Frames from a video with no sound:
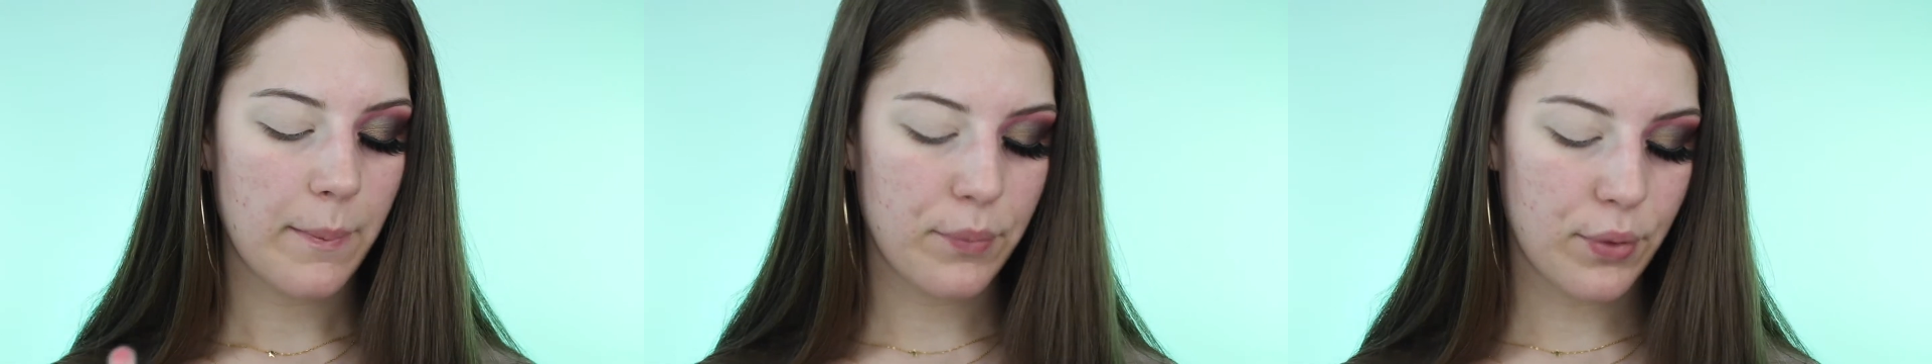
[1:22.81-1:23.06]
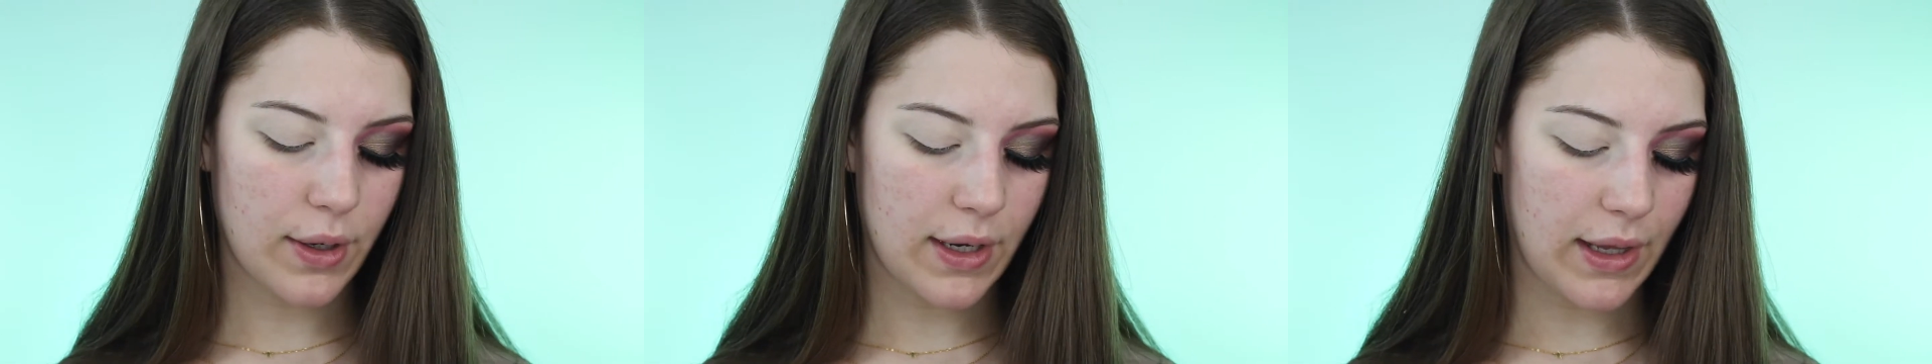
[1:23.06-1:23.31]

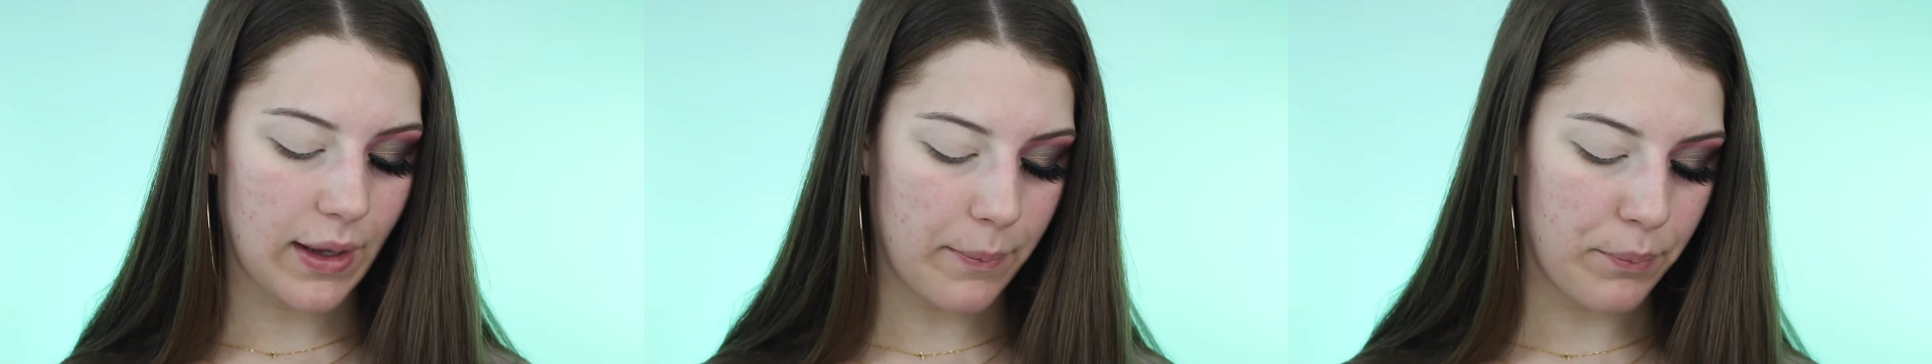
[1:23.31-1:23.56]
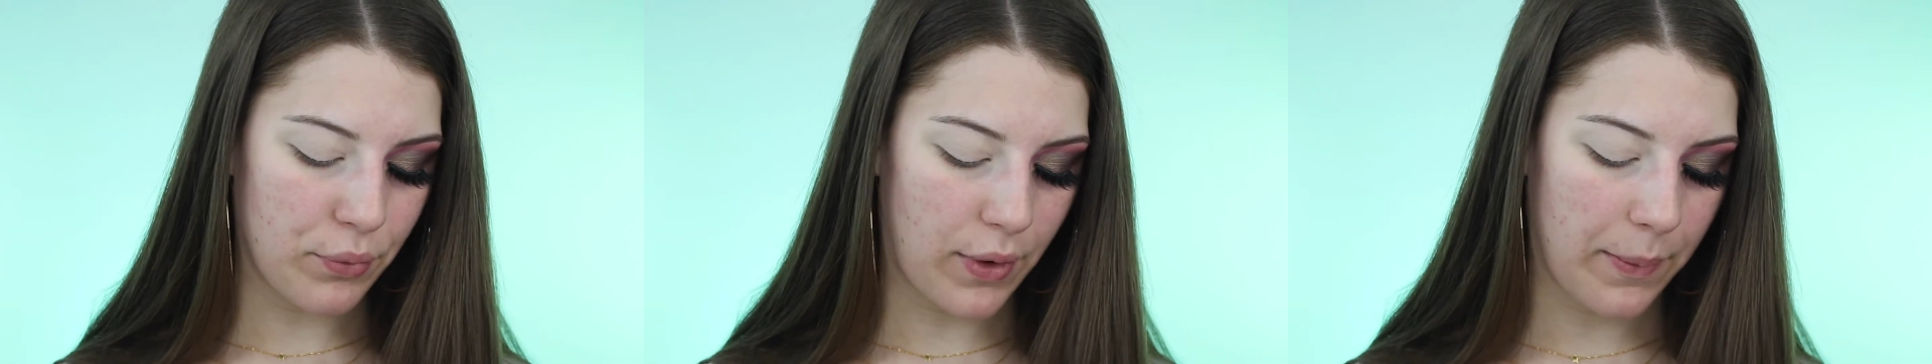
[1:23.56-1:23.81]
pretty
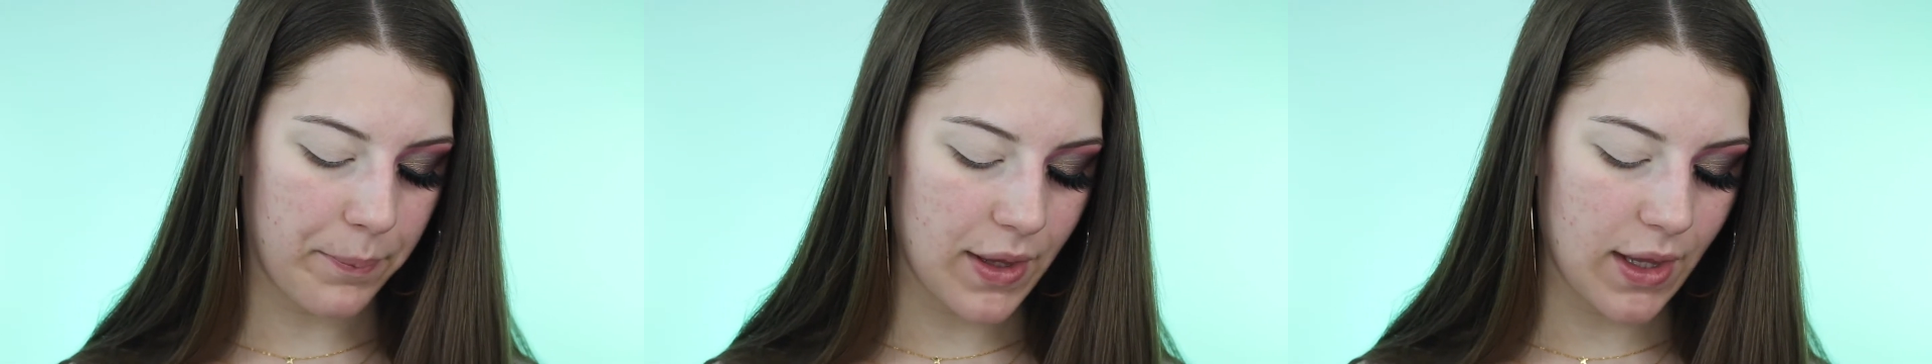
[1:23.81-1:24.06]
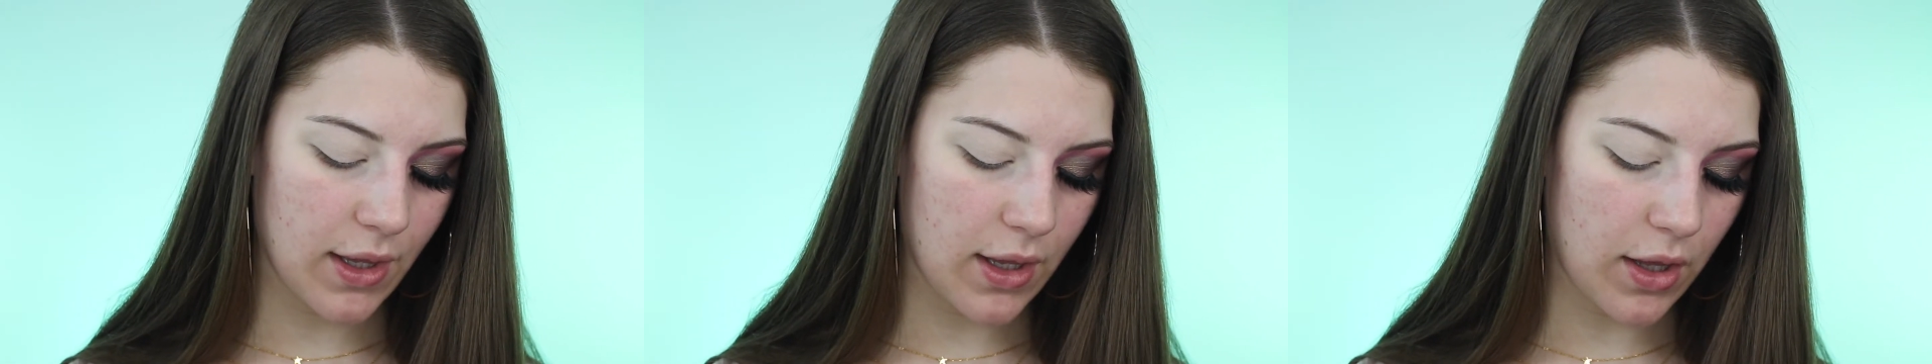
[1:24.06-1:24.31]
bright
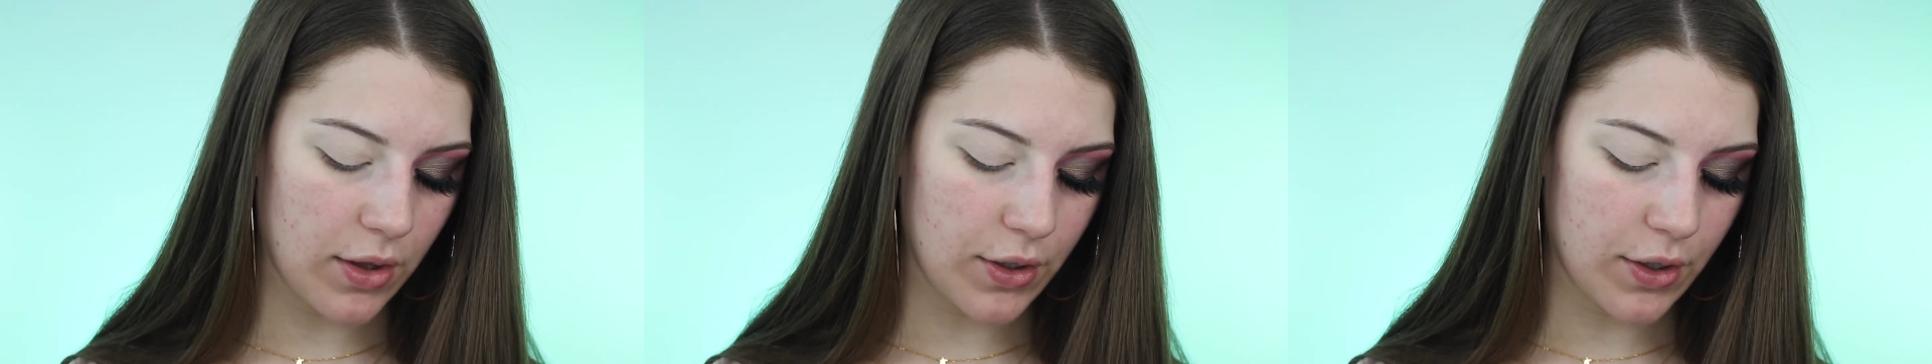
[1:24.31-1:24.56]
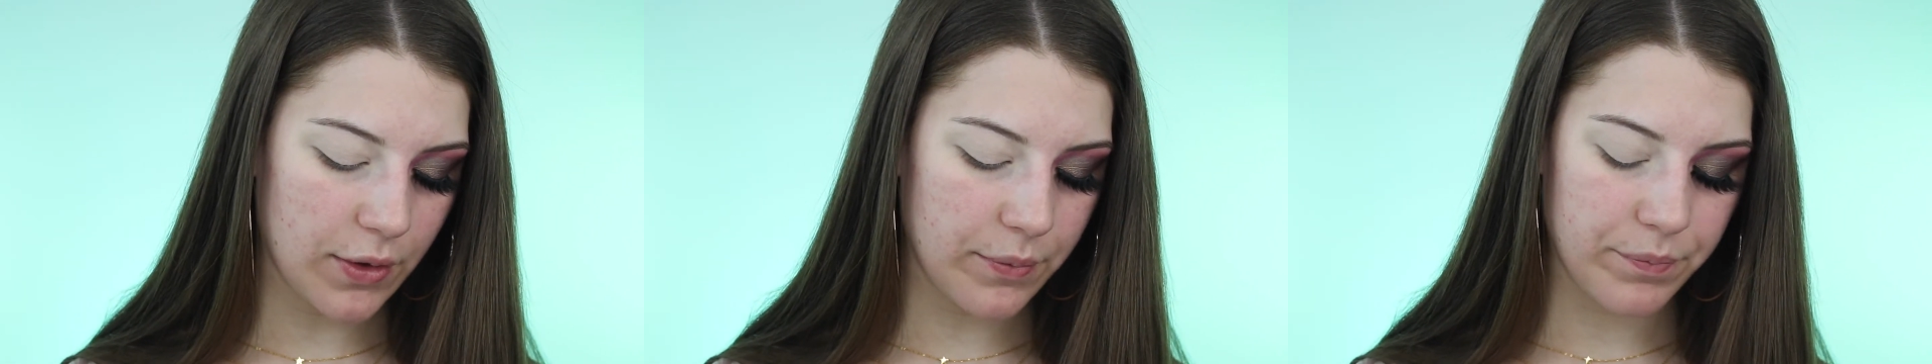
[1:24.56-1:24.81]
pink
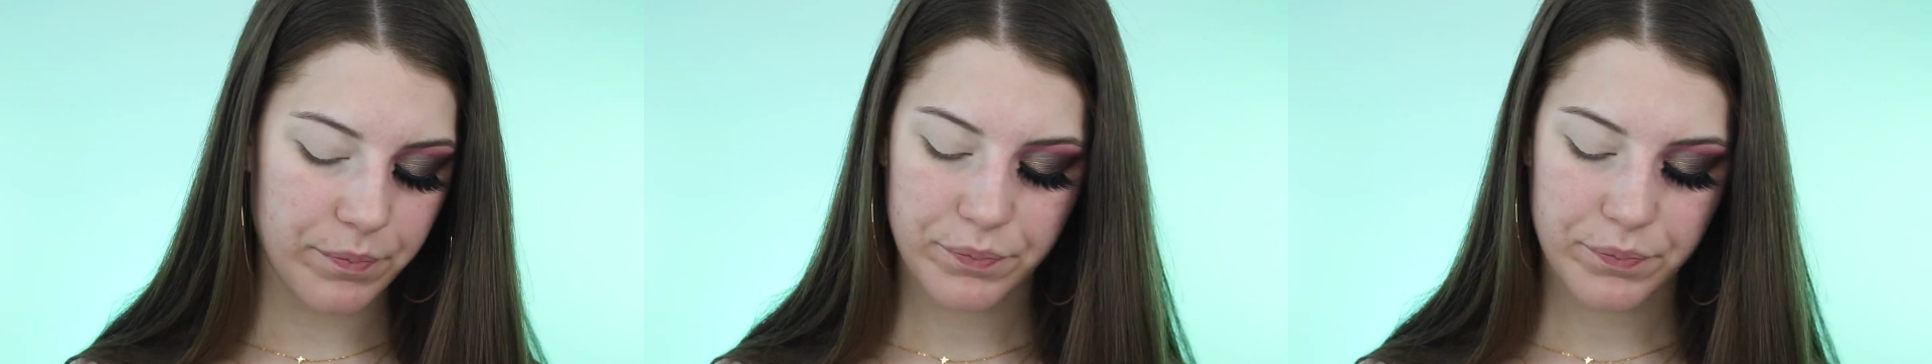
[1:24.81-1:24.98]
color.